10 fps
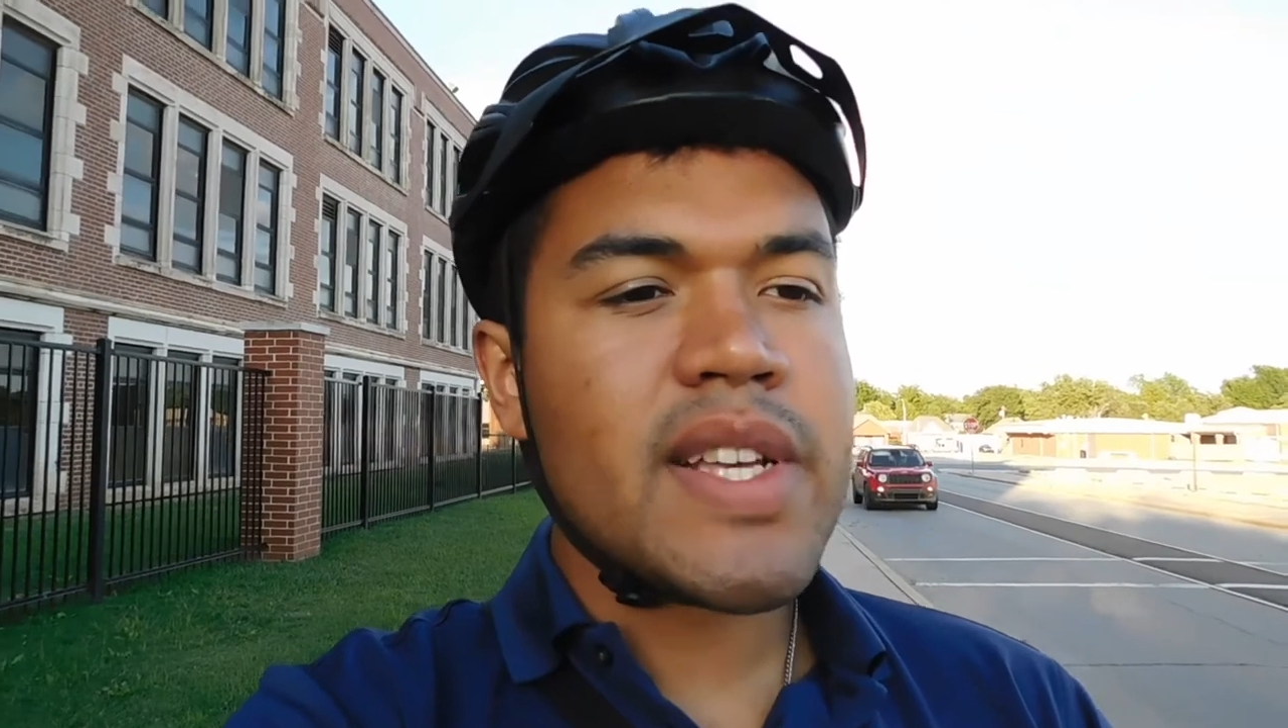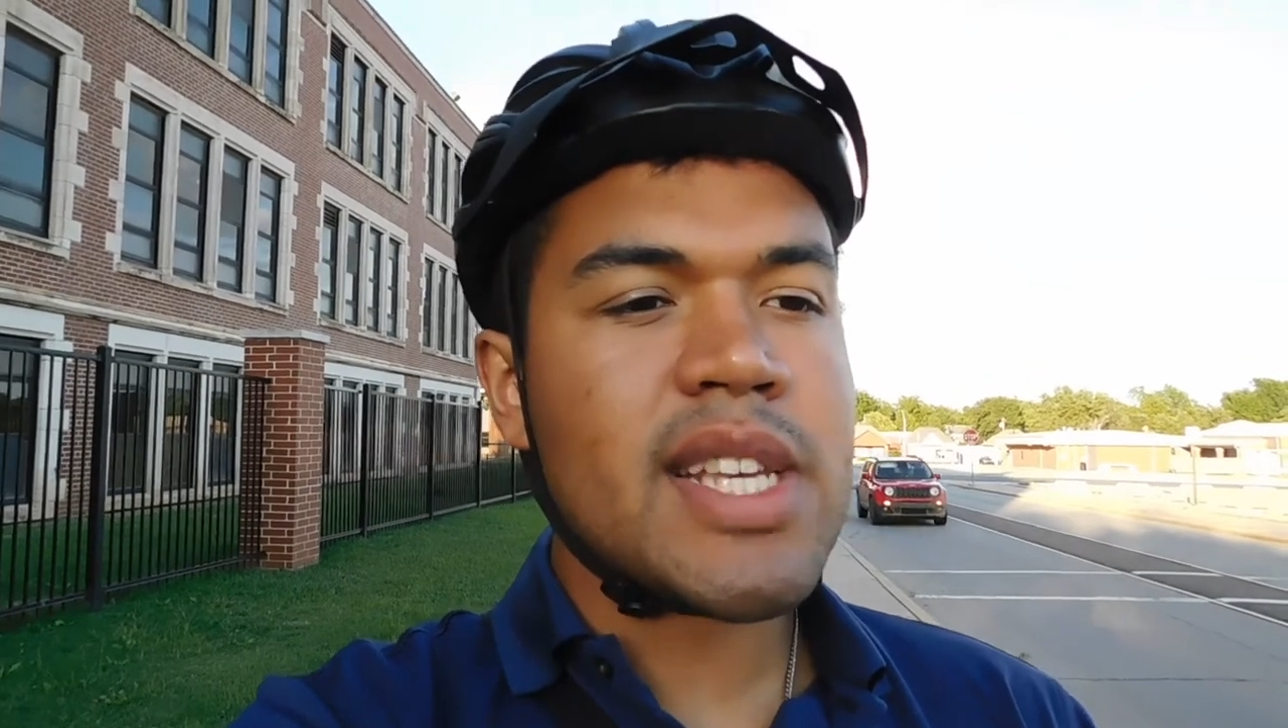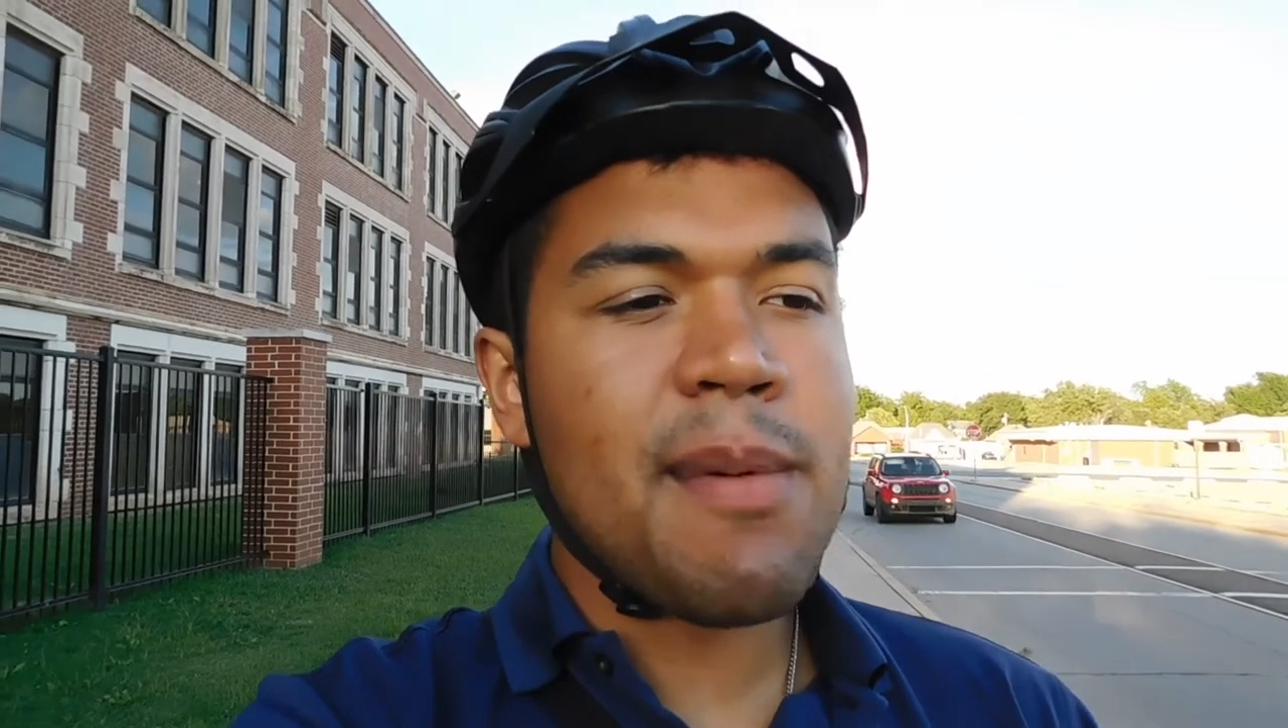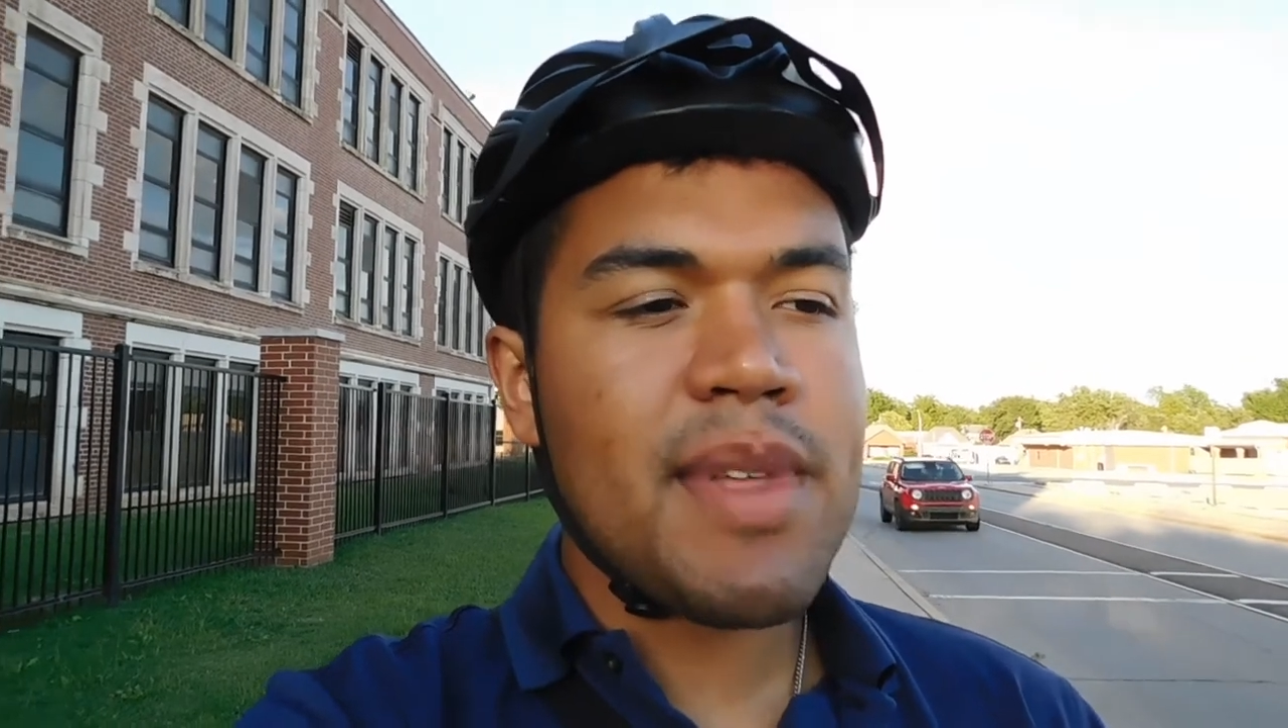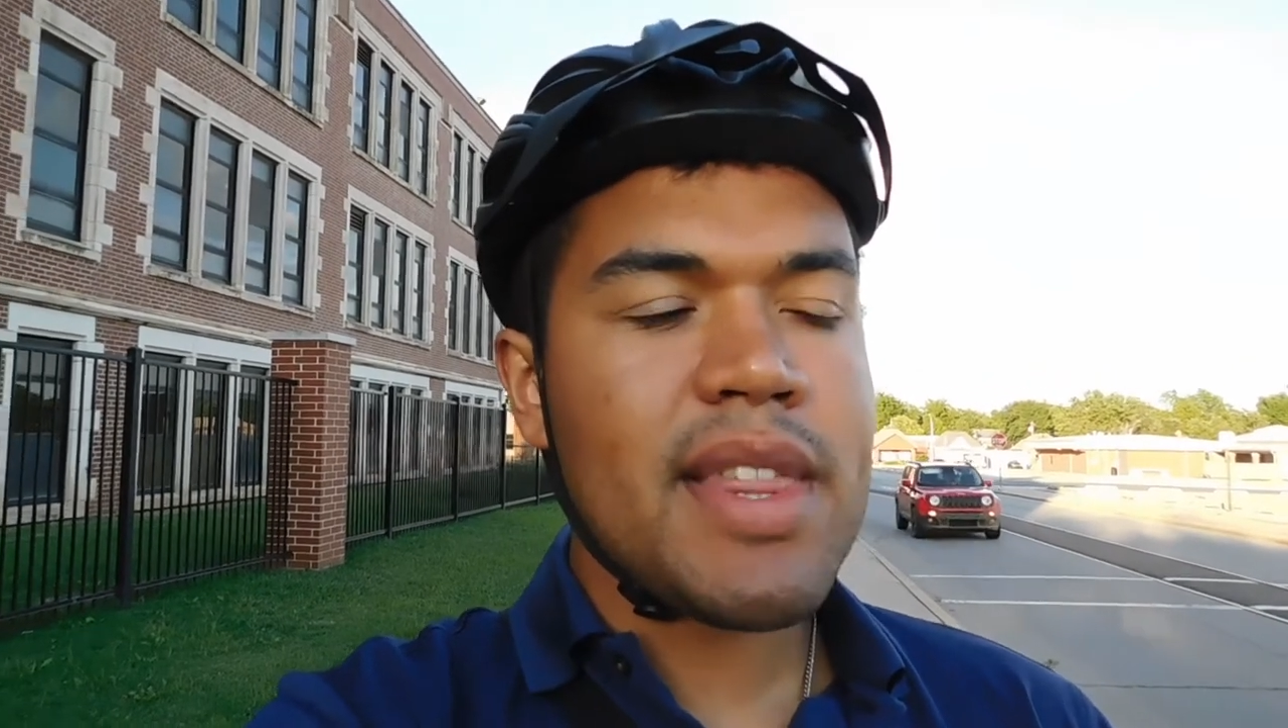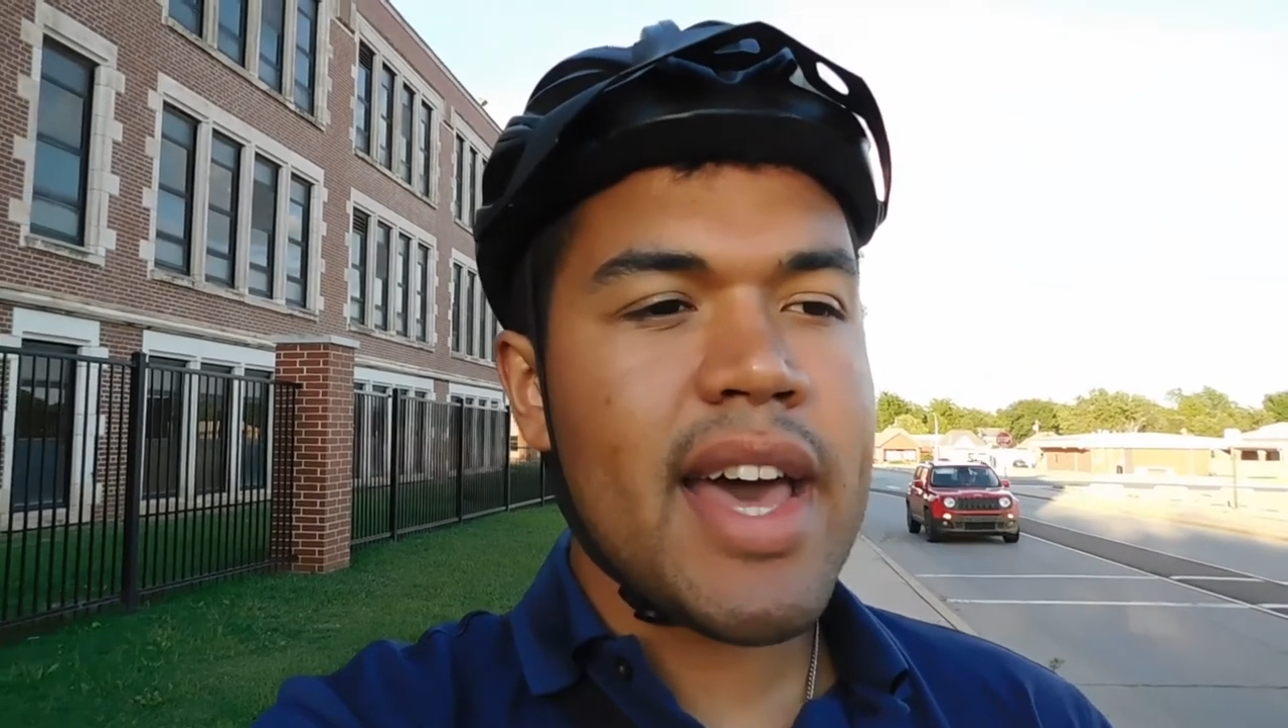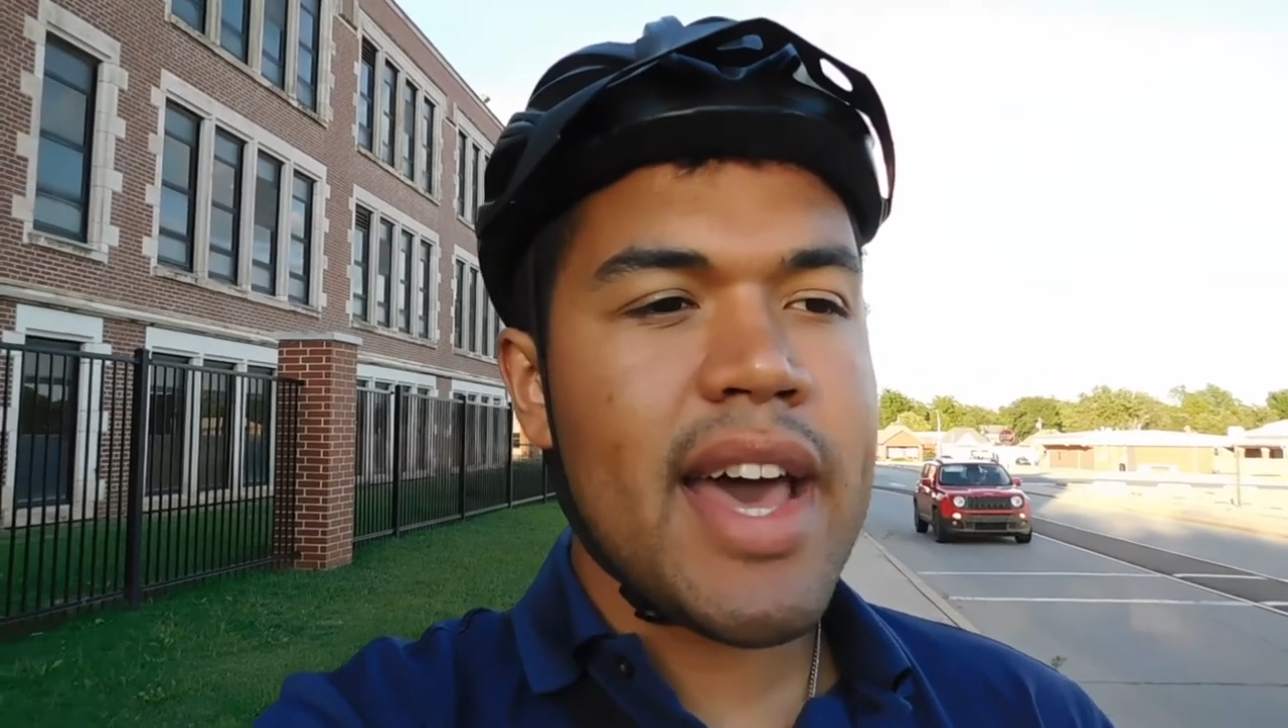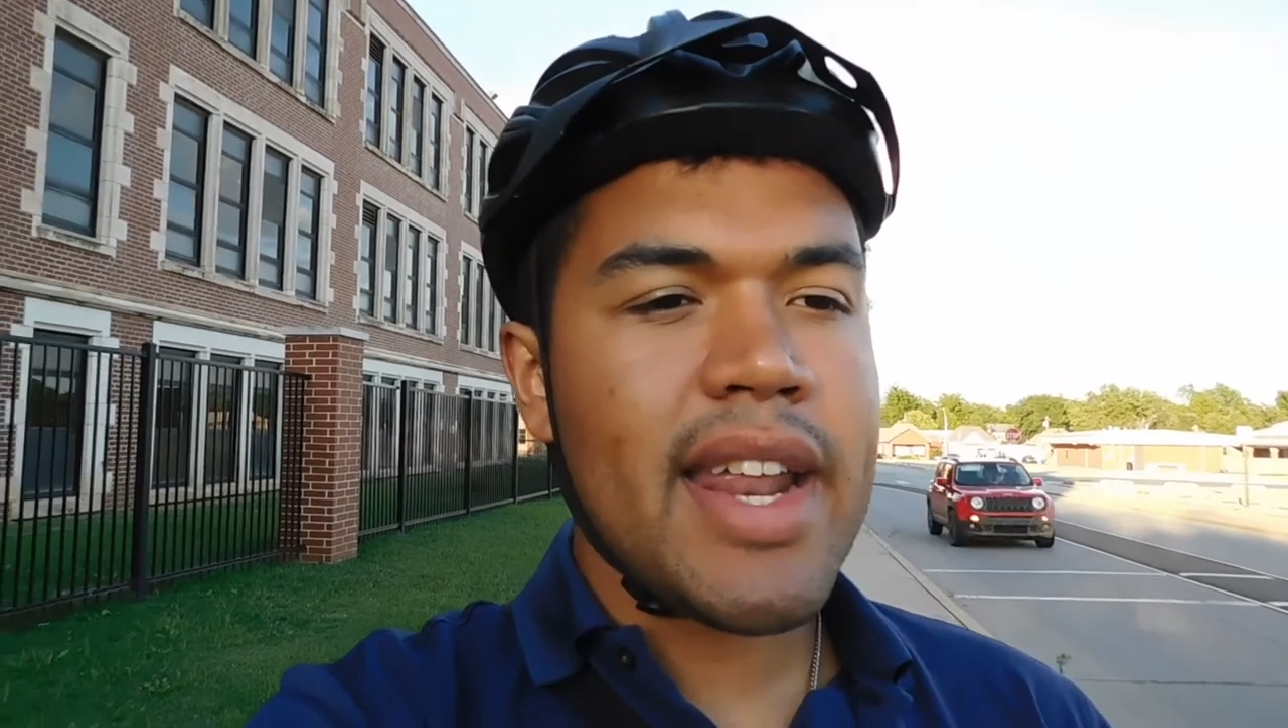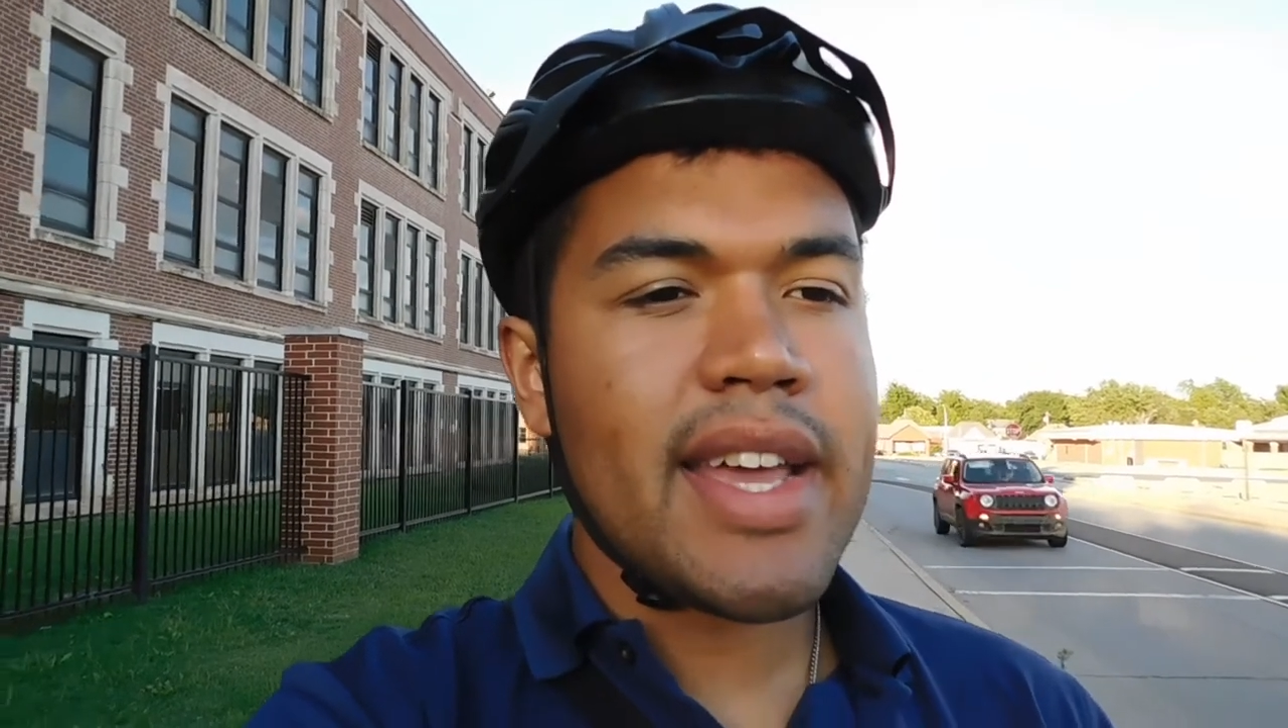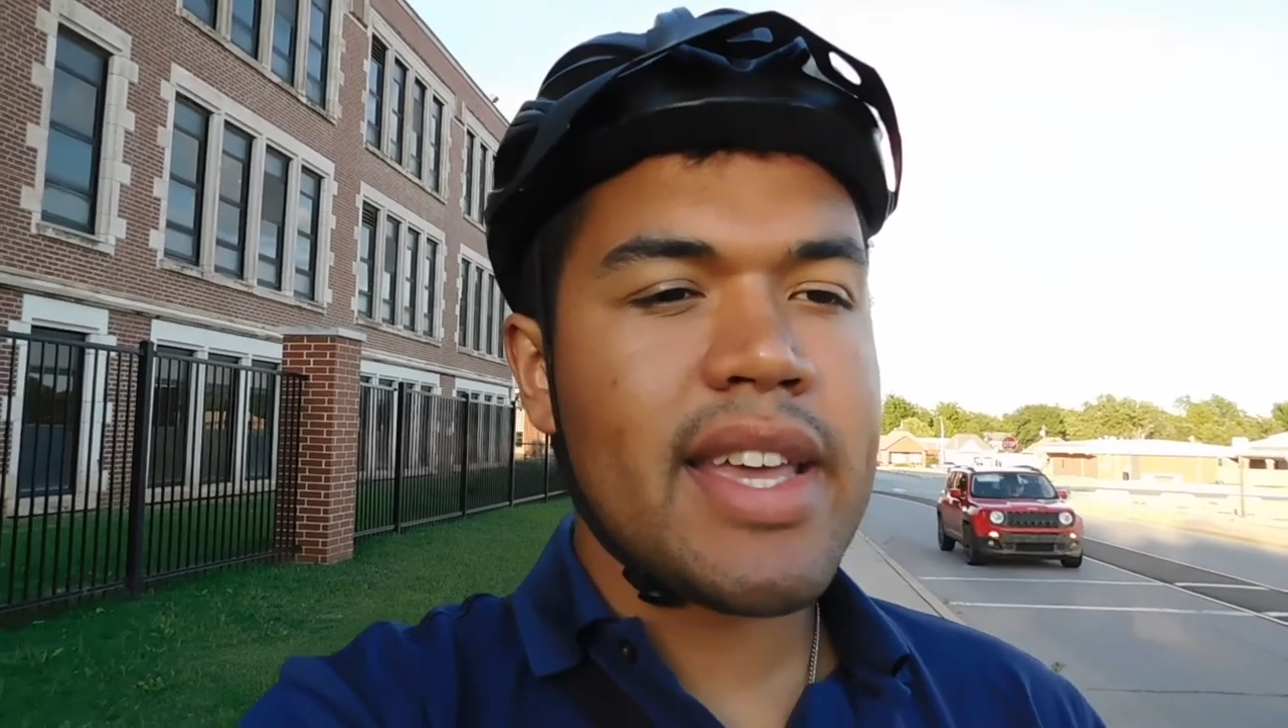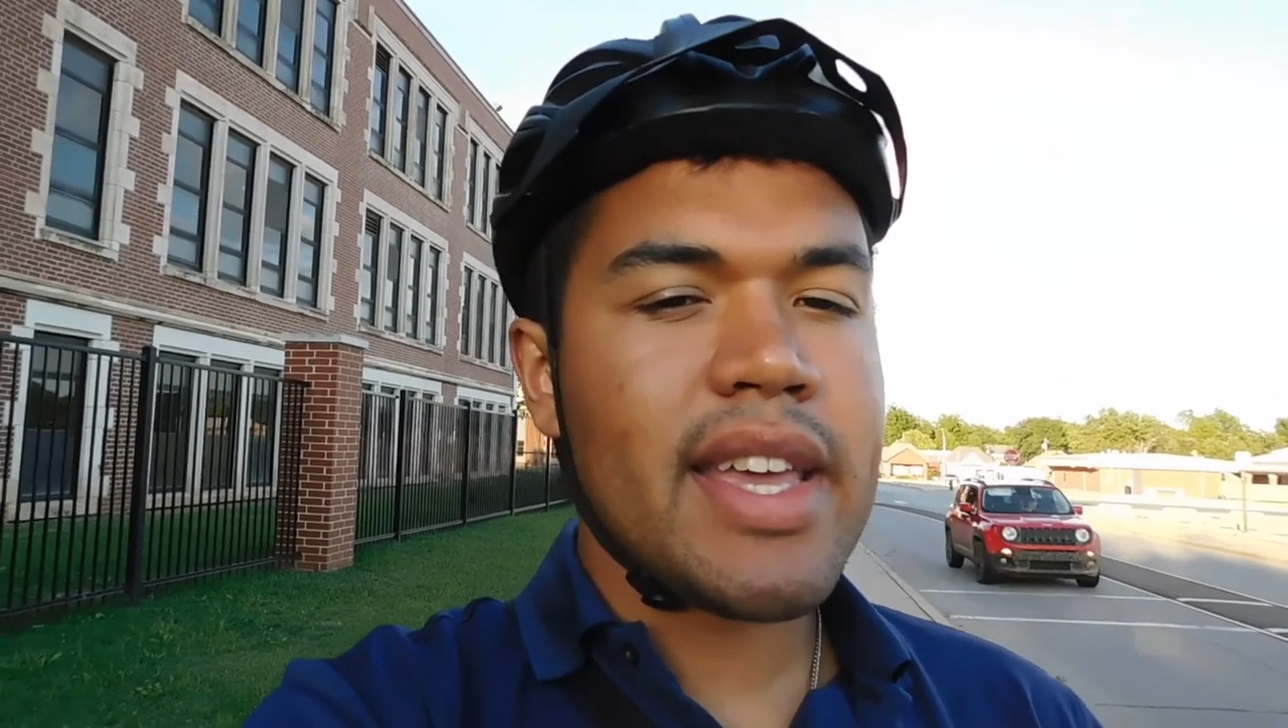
is something that